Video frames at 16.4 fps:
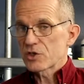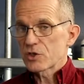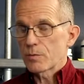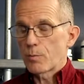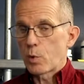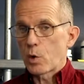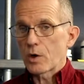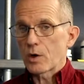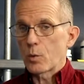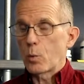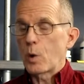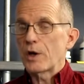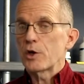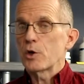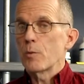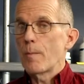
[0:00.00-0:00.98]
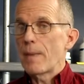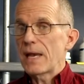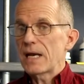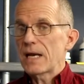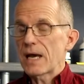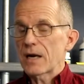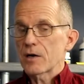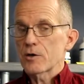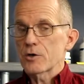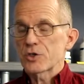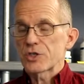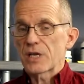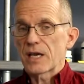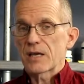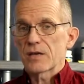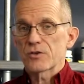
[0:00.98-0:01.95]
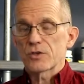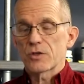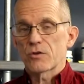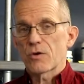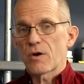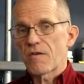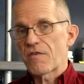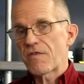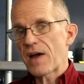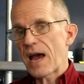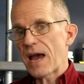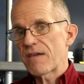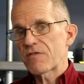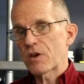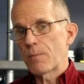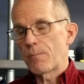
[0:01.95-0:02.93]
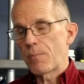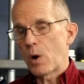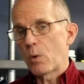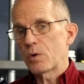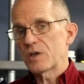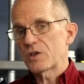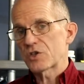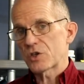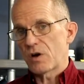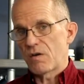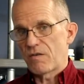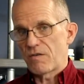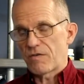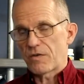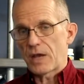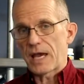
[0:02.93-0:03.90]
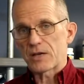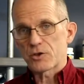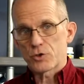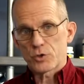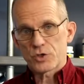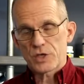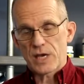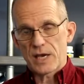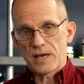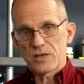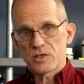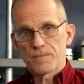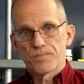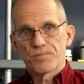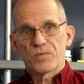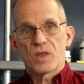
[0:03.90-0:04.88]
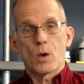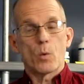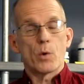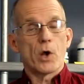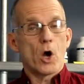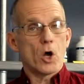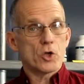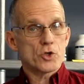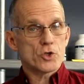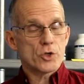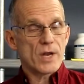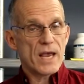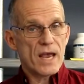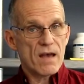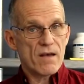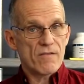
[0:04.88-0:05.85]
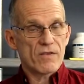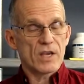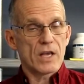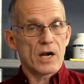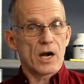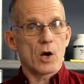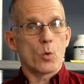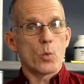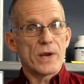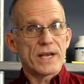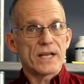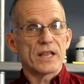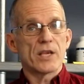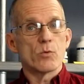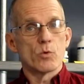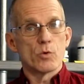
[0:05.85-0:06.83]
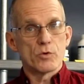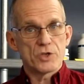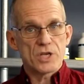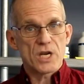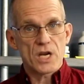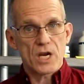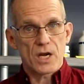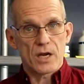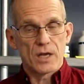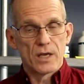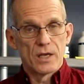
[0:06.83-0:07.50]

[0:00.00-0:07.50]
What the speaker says: important. What you may not understand is that there are 5 components of exercise that we all should have in our weekly routine.